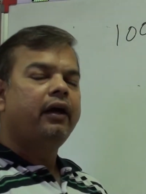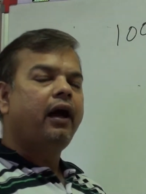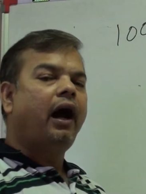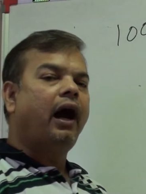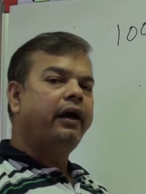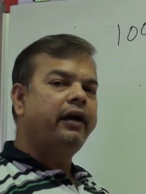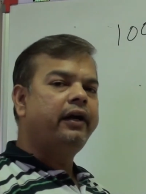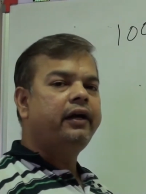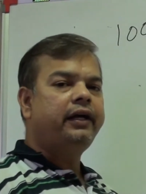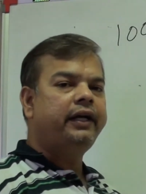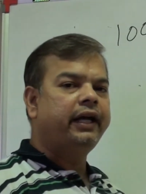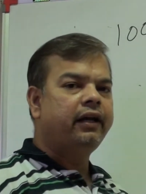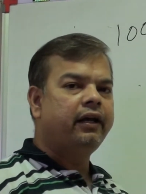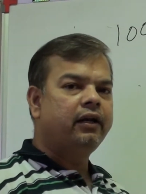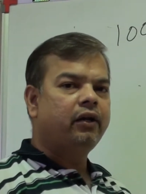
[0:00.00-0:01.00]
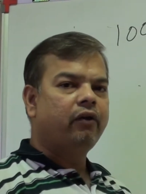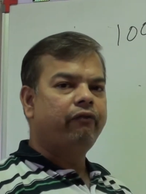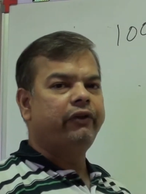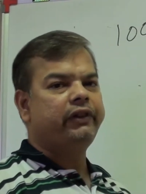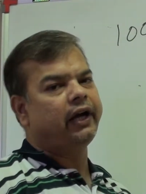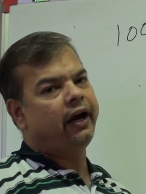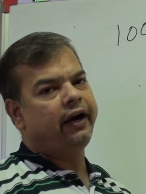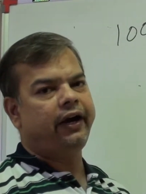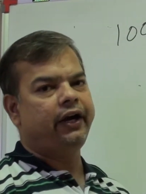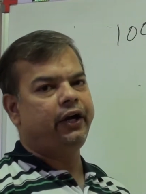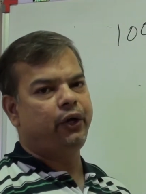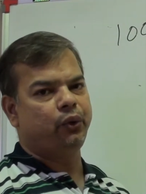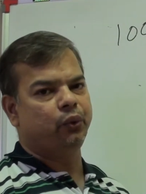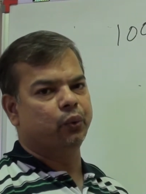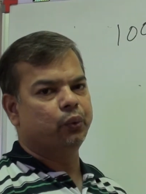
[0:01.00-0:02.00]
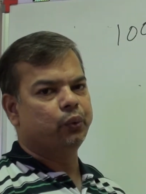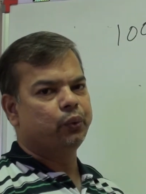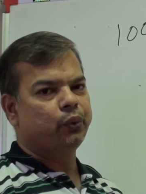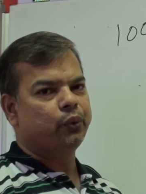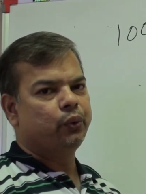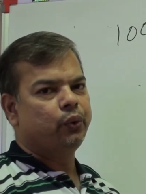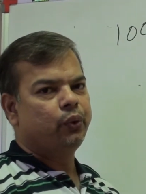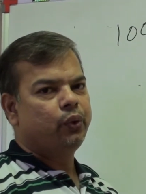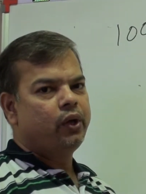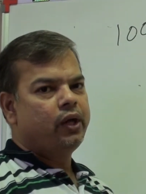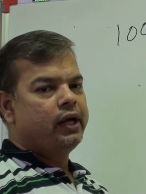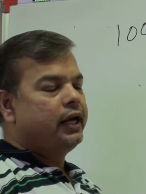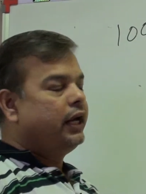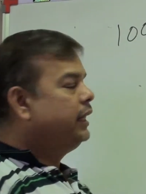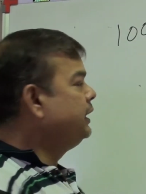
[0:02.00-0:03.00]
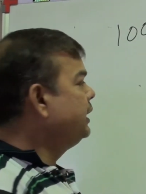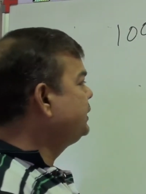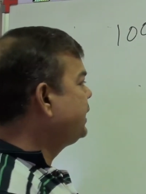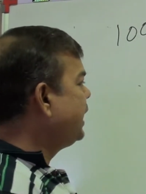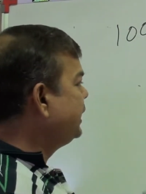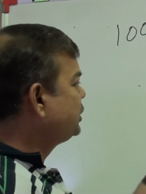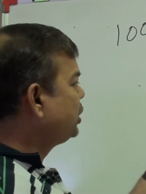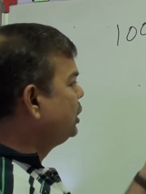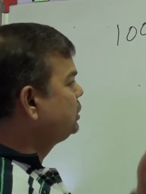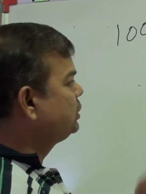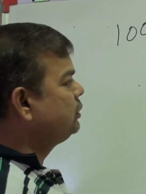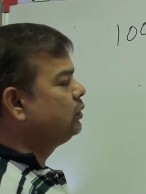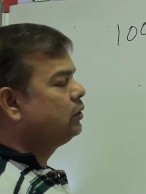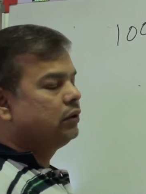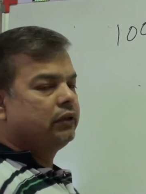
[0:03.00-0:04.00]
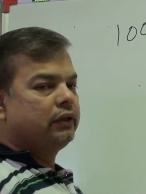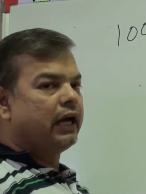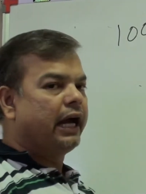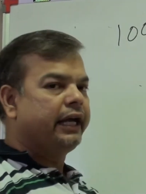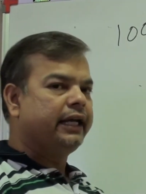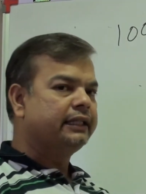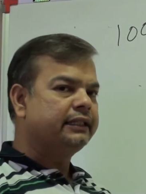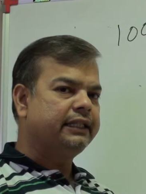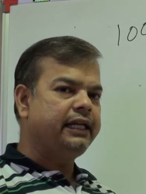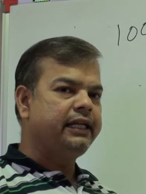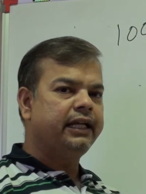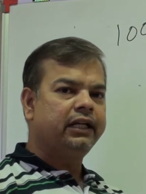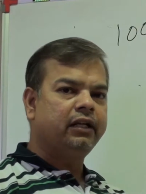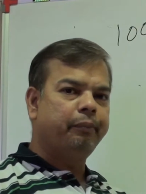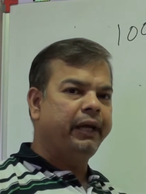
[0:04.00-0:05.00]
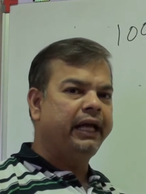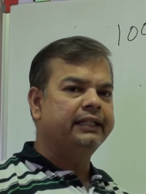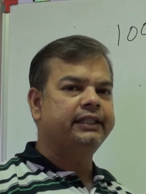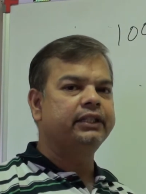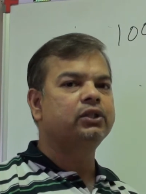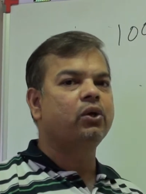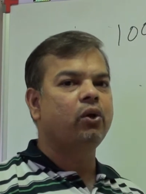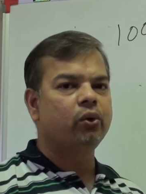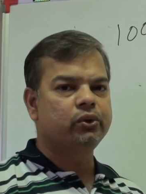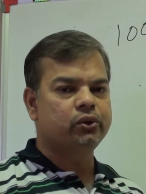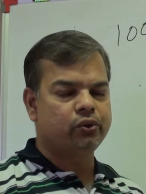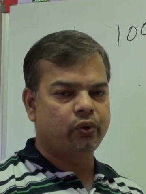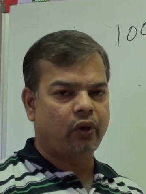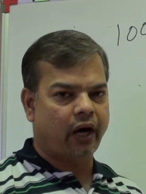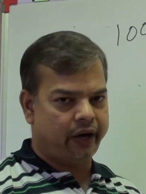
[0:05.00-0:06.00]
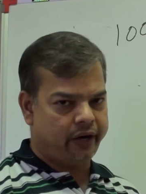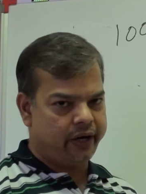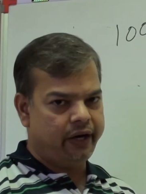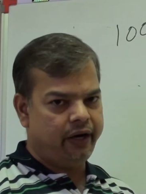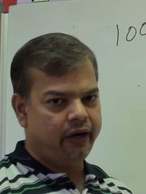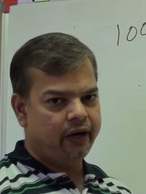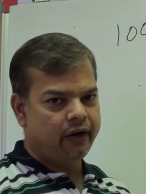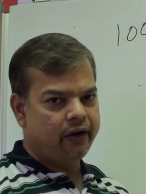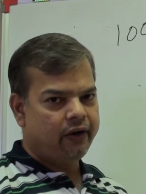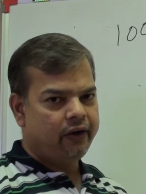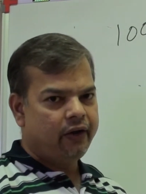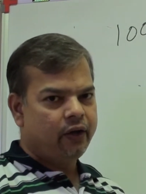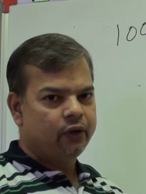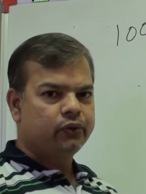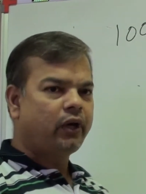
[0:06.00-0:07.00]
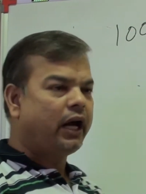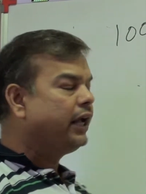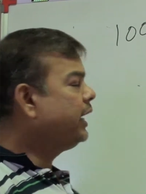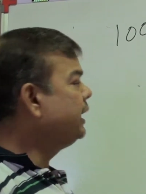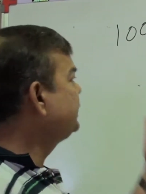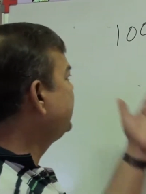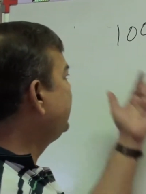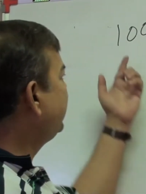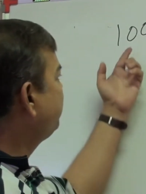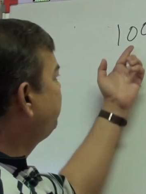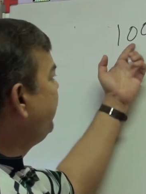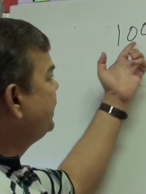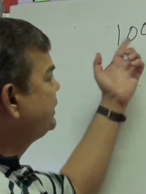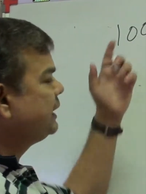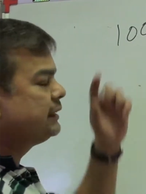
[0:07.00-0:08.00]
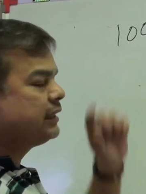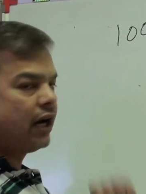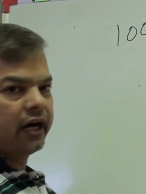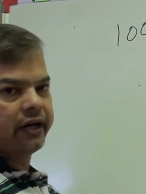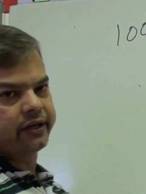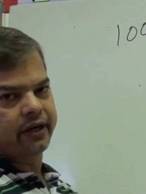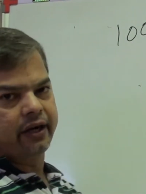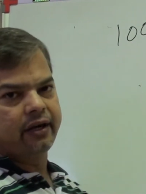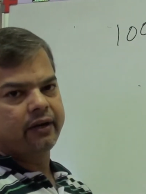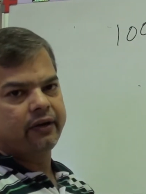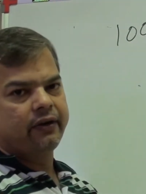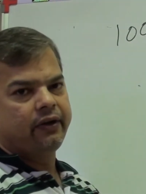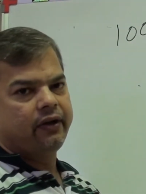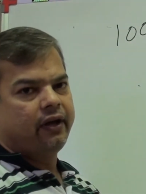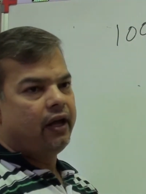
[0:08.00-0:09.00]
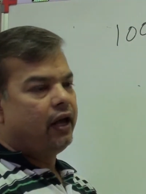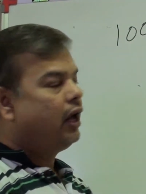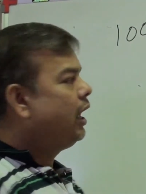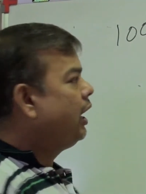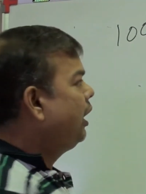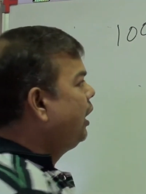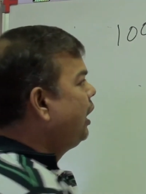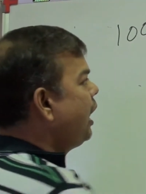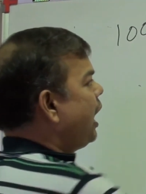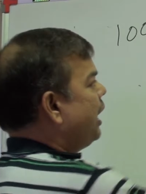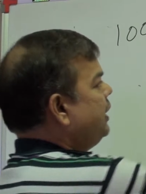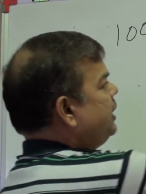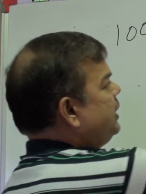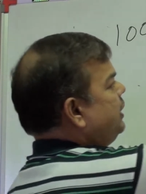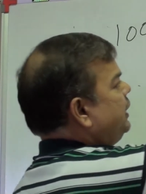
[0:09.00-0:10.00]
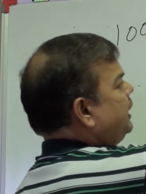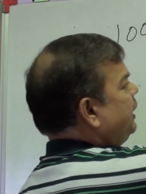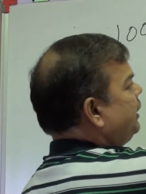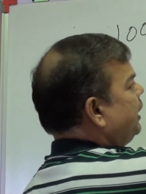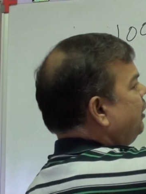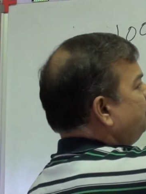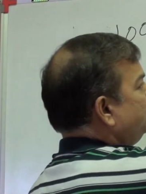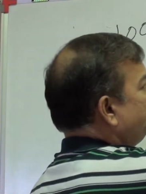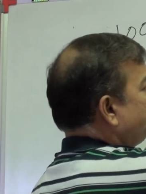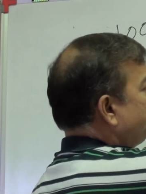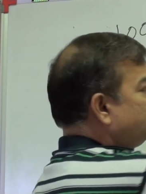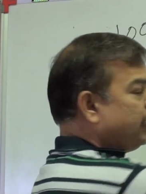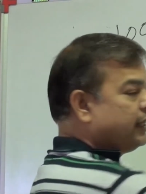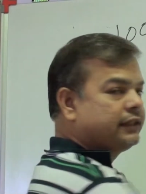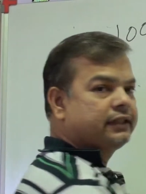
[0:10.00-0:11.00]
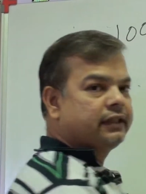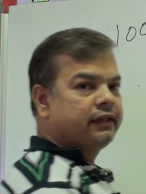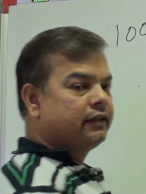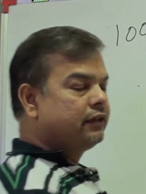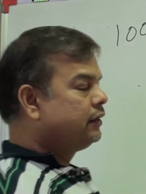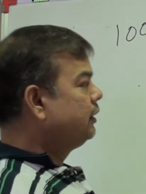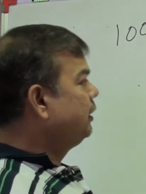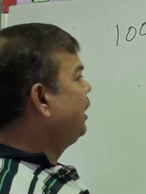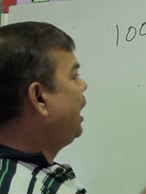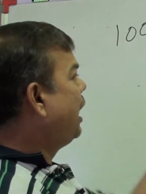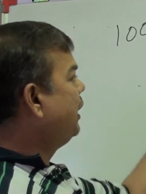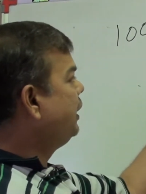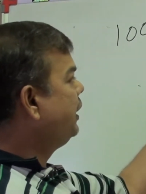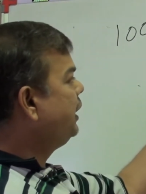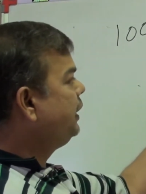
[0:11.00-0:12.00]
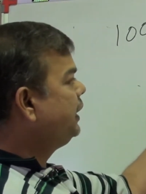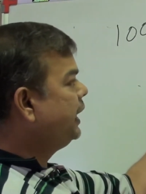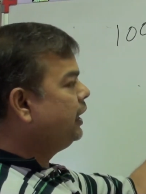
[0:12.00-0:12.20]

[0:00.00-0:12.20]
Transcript: 110 with 102. In this case also, I can see that the base is close to 100. So I can select base as 100. 110 can be written as 110